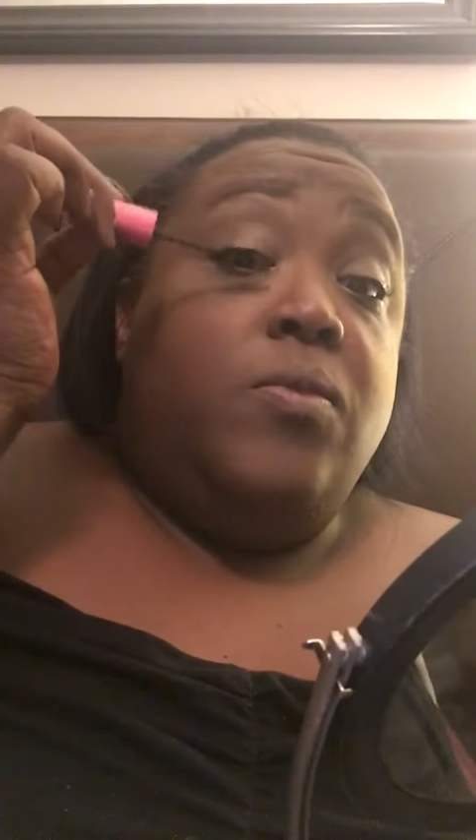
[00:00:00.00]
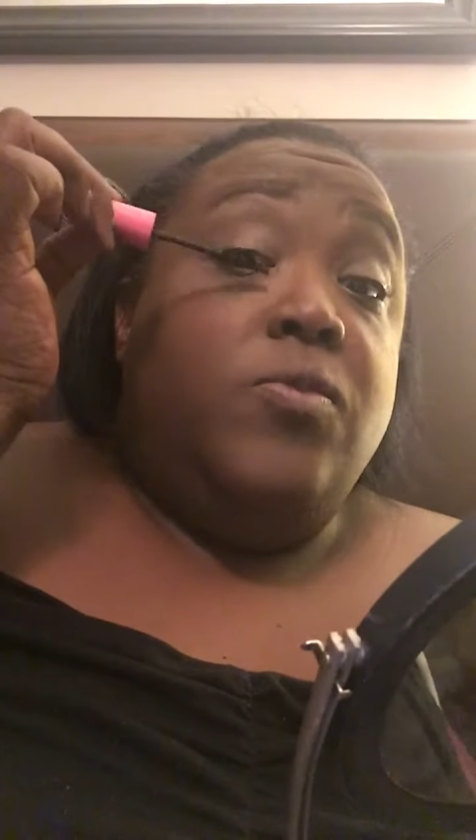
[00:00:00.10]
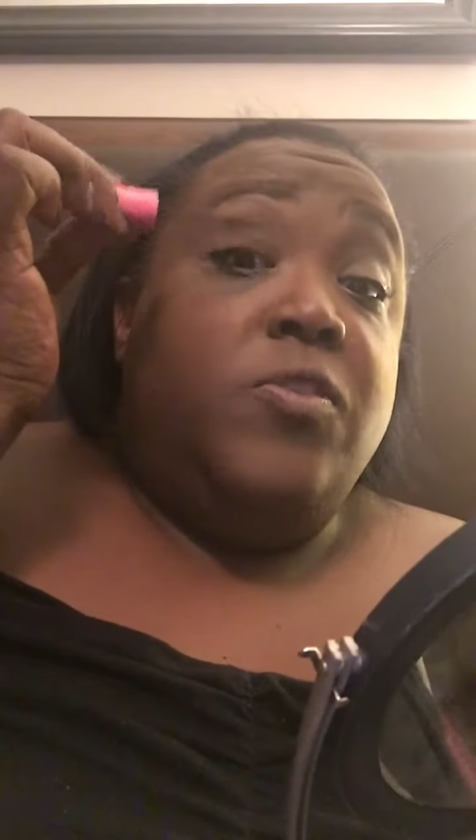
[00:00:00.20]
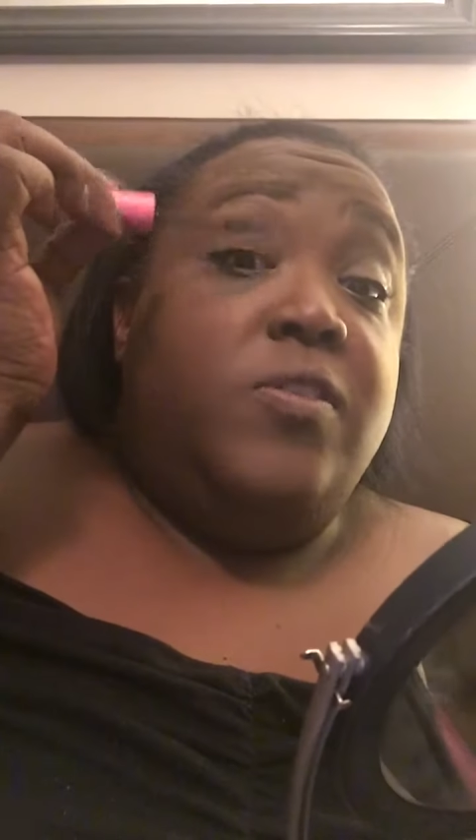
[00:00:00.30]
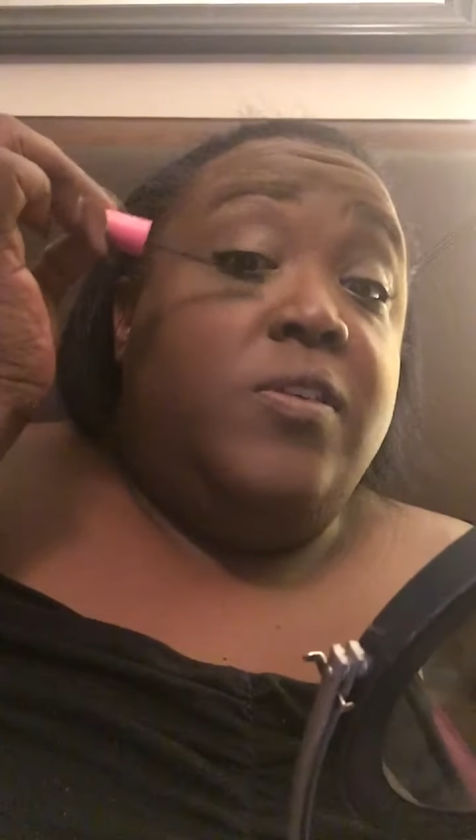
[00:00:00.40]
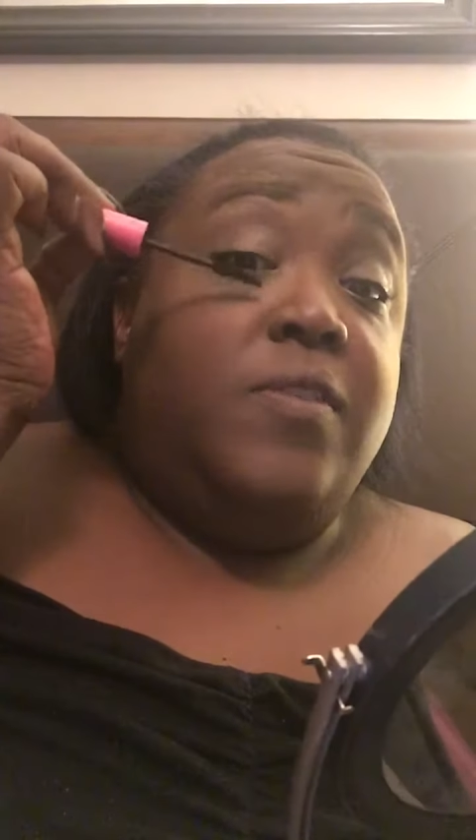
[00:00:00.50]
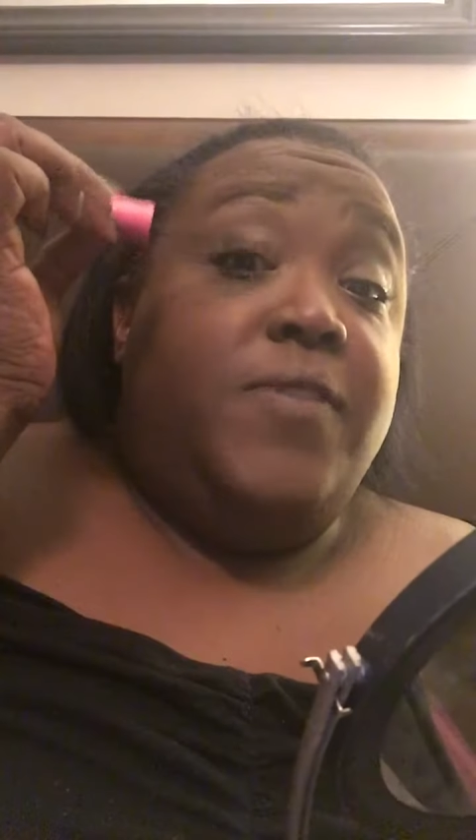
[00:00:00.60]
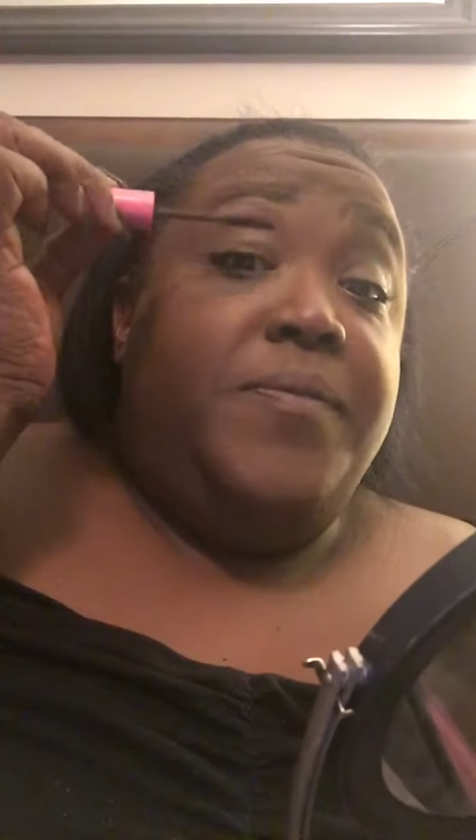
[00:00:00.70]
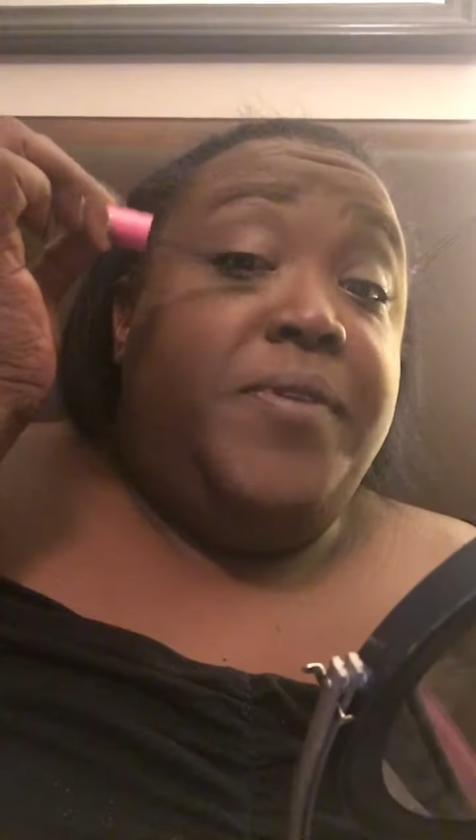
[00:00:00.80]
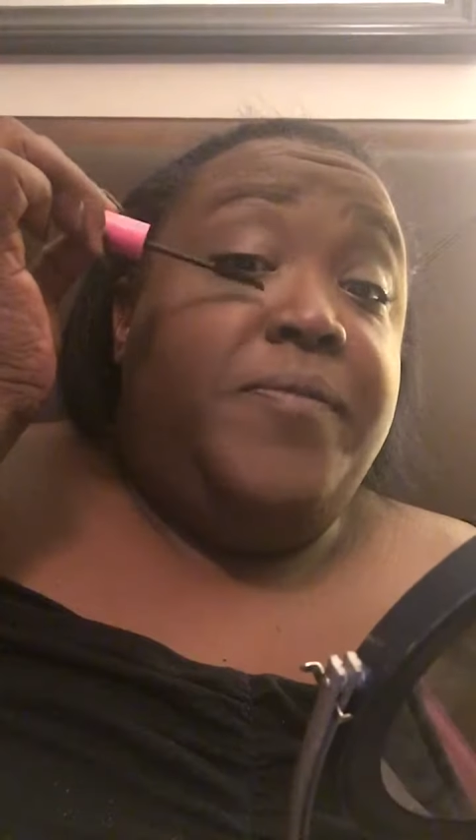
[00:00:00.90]
just
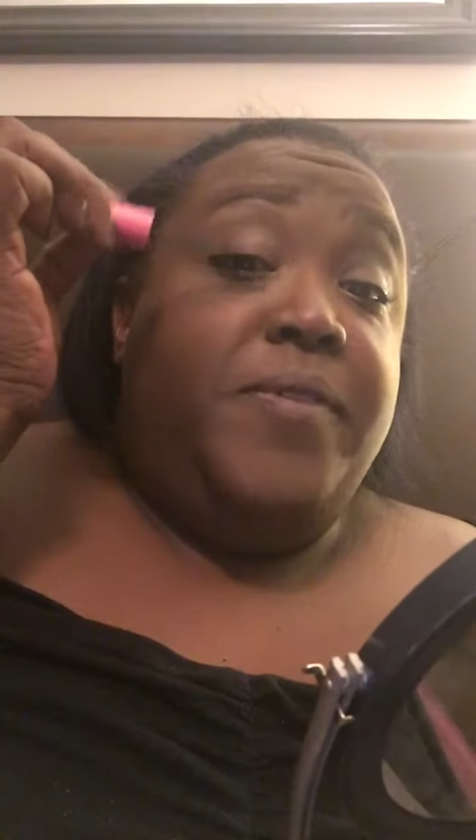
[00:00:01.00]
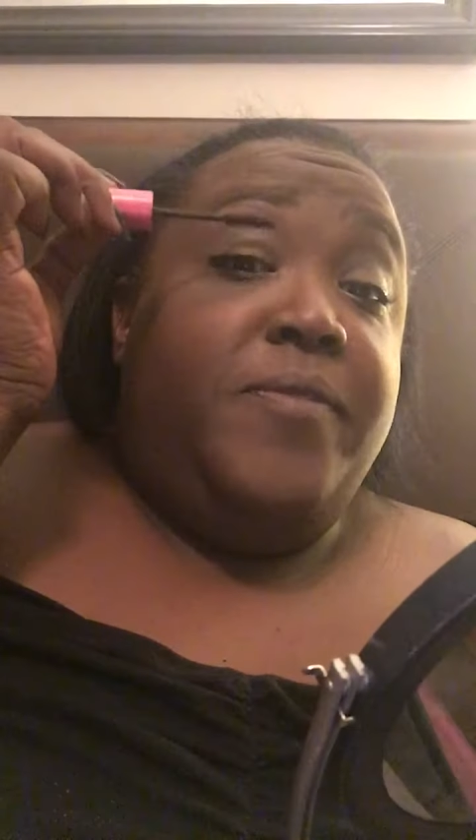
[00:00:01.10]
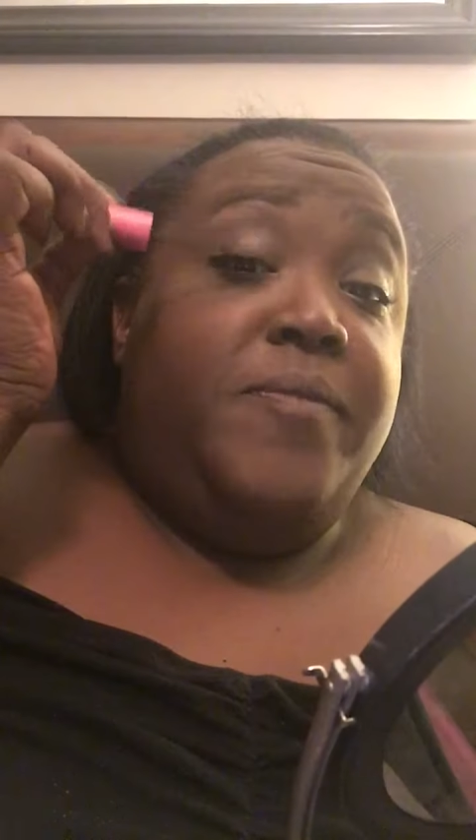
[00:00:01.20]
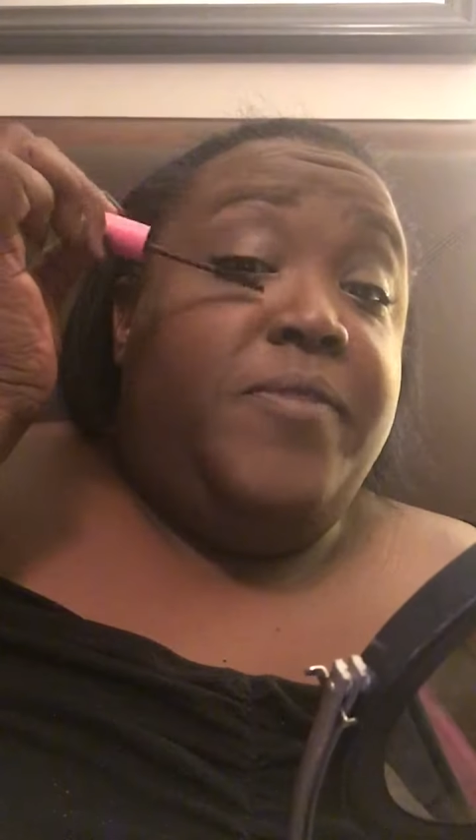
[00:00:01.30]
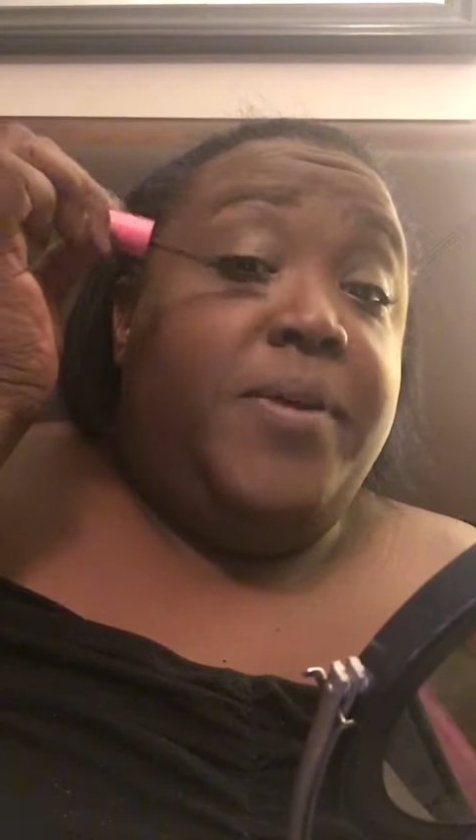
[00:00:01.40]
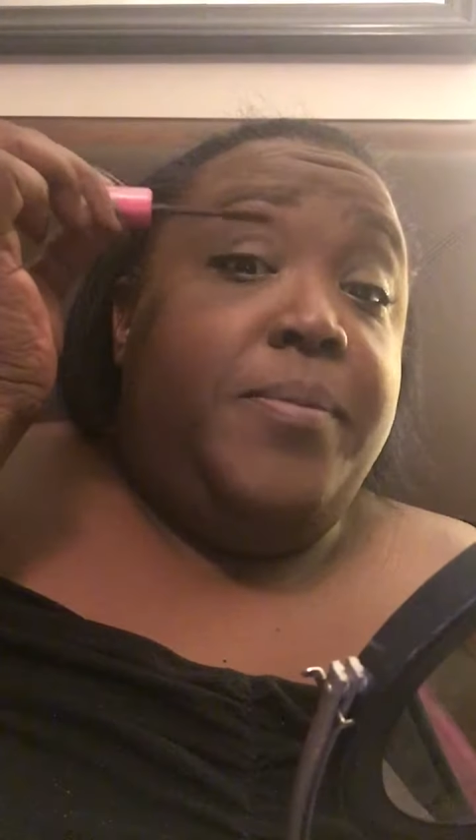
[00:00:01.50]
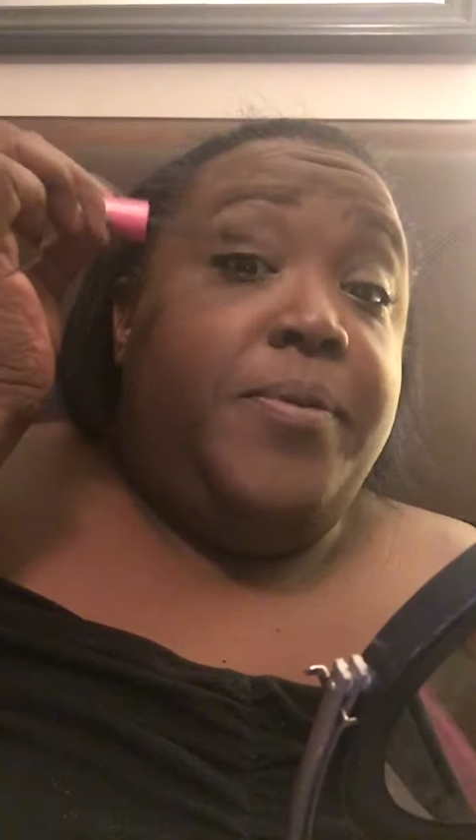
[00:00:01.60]
flip, flip, flip, flip, flip,